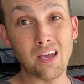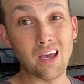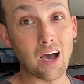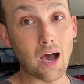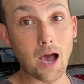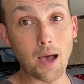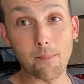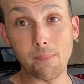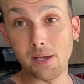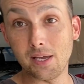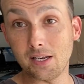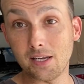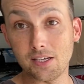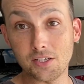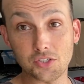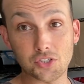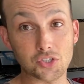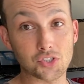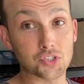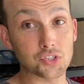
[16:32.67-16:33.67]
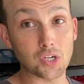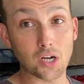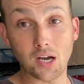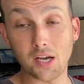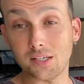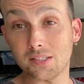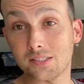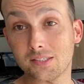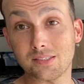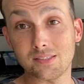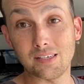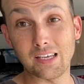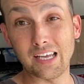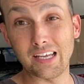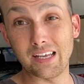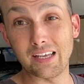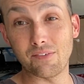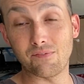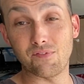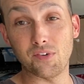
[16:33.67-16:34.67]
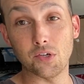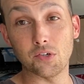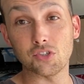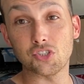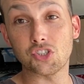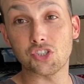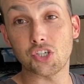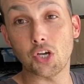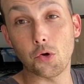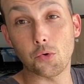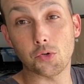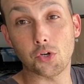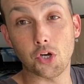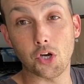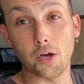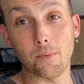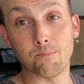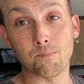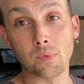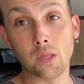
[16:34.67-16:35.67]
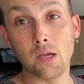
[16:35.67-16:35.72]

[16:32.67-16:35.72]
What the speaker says: I mean, it feels so good.